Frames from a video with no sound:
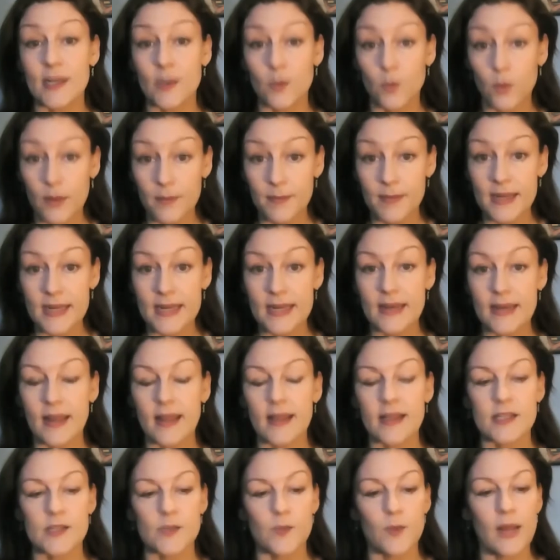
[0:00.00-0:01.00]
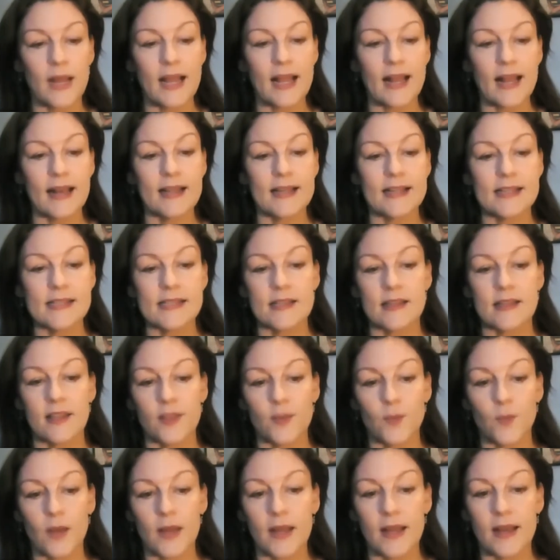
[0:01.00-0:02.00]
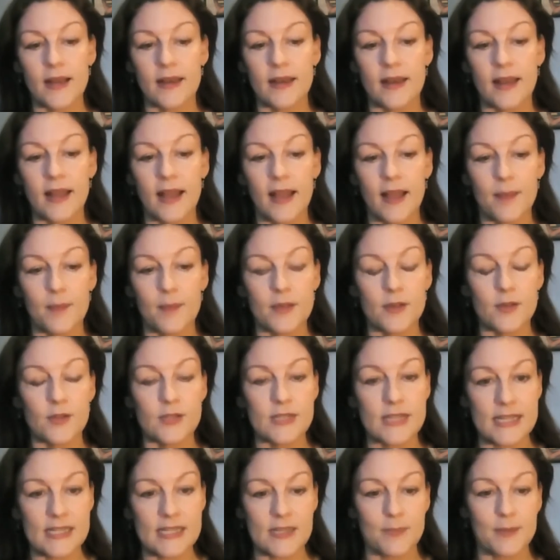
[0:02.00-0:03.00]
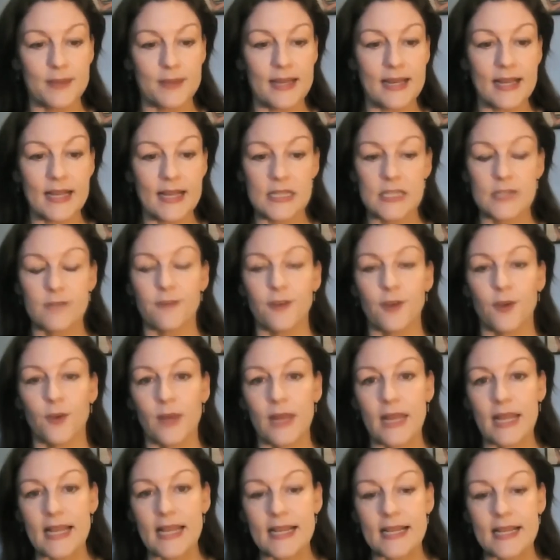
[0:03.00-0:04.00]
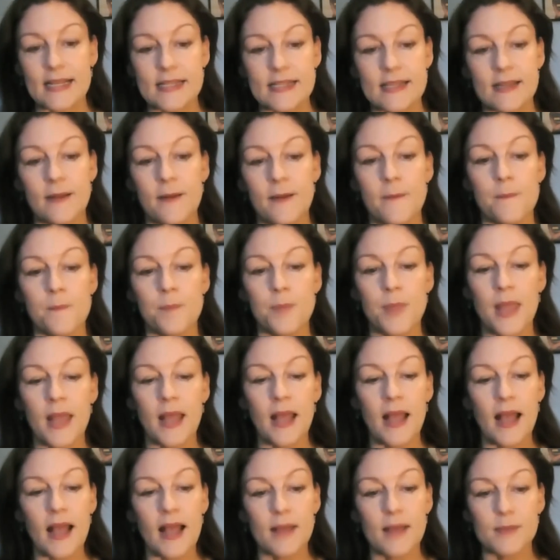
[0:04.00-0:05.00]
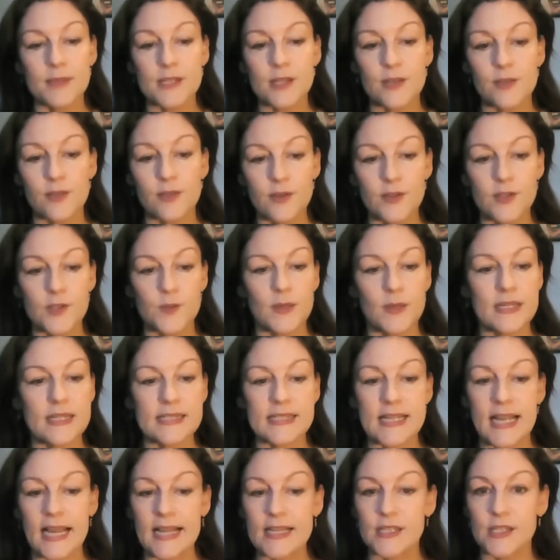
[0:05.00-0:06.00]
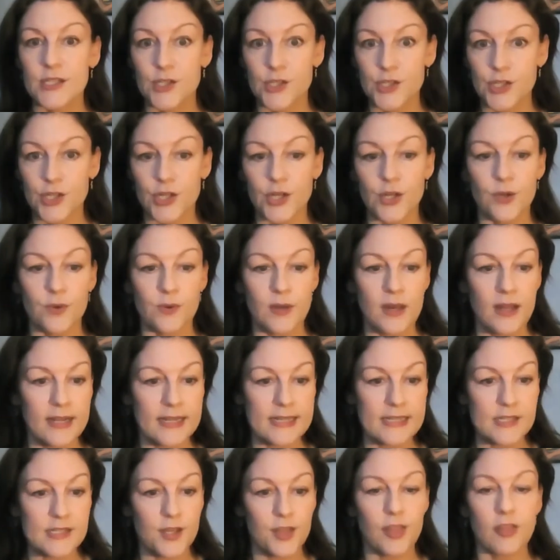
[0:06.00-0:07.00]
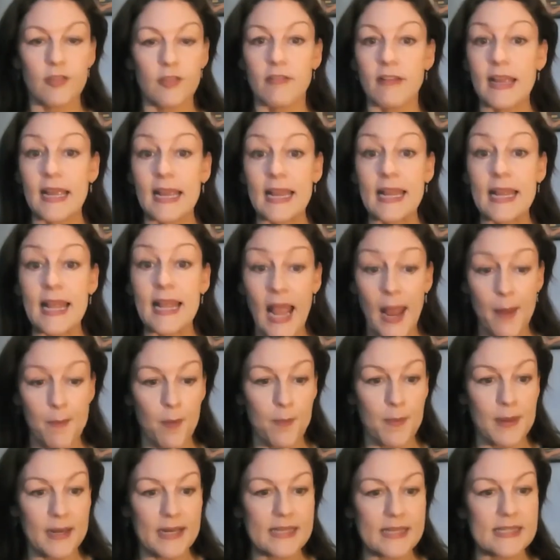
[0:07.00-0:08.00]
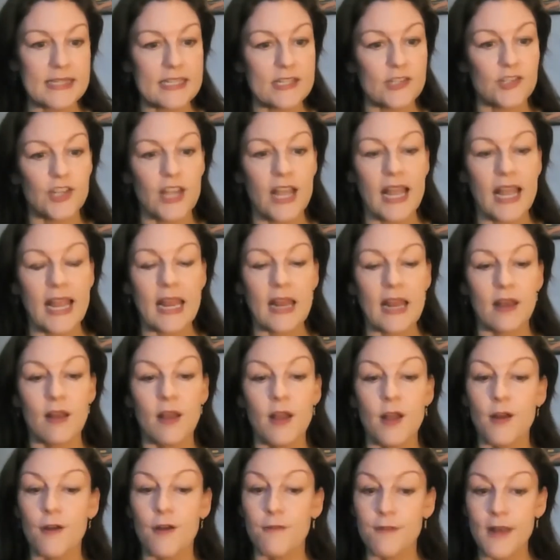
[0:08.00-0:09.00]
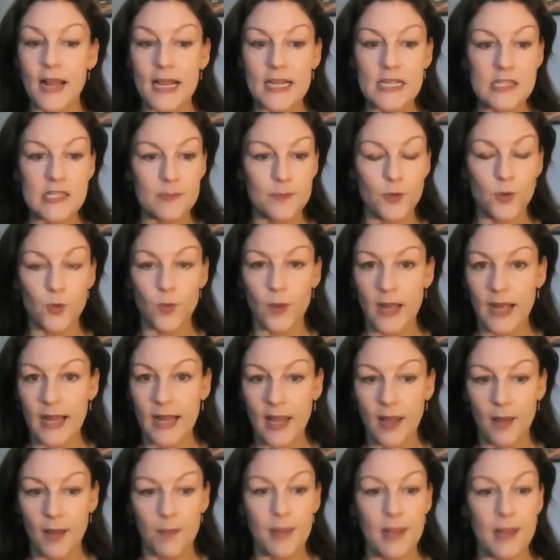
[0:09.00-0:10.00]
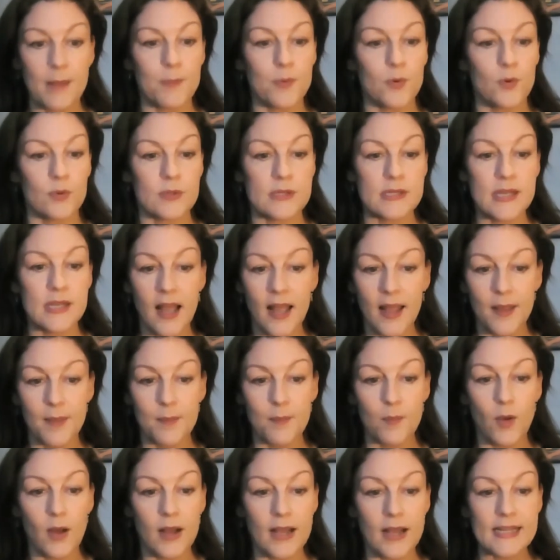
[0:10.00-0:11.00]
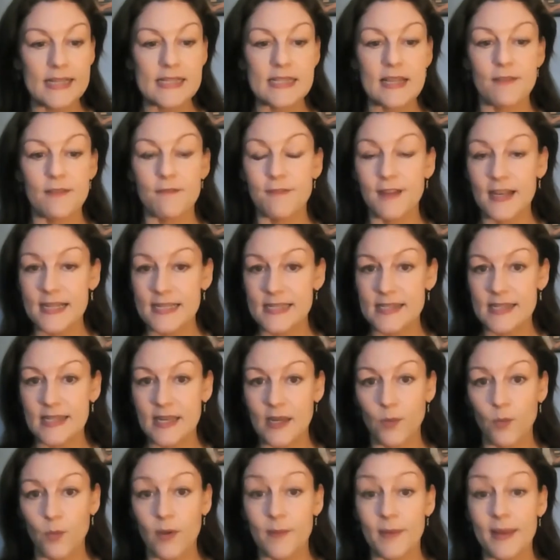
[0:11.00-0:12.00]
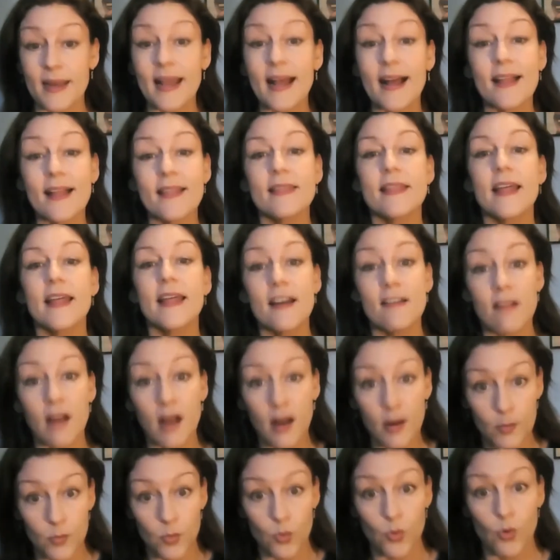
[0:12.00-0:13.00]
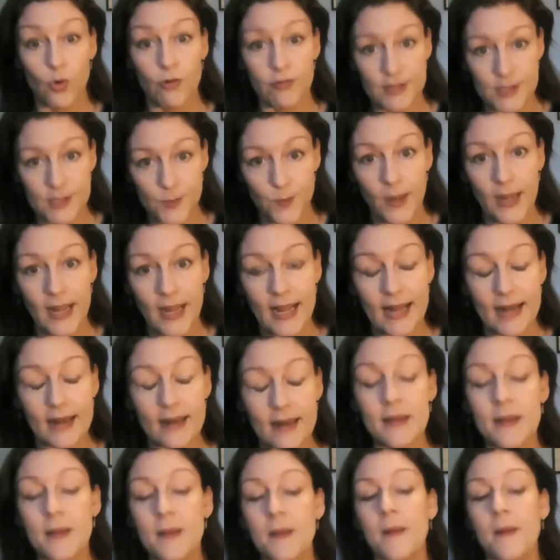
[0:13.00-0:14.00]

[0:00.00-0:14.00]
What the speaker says: in women as well is another one who set up in the last few years. So those ones, 10 to 2, 9 to 3, Capability Jane, Flexible Working People, TIMEWISE, Investing in Women, and there are more as well.